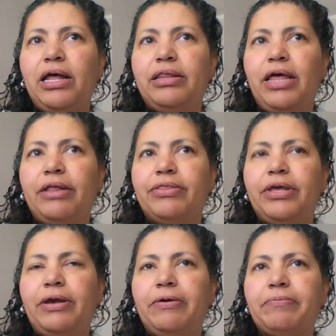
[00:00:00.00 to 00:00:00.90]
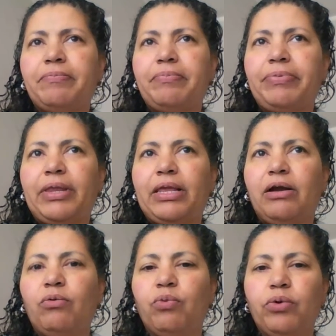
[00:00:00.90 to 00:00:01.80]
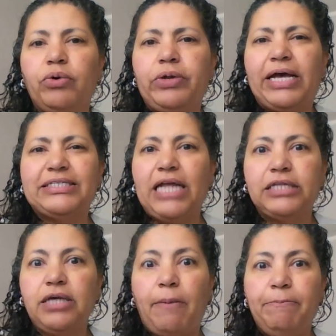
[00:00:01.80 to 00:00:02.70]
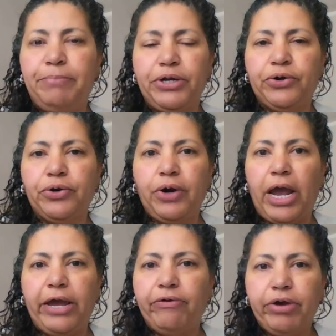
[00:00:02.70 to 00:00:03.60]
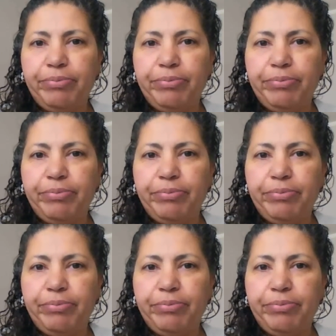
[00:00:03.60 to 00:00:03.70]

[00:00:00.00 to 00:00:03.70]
that the world has lots of bitter, angry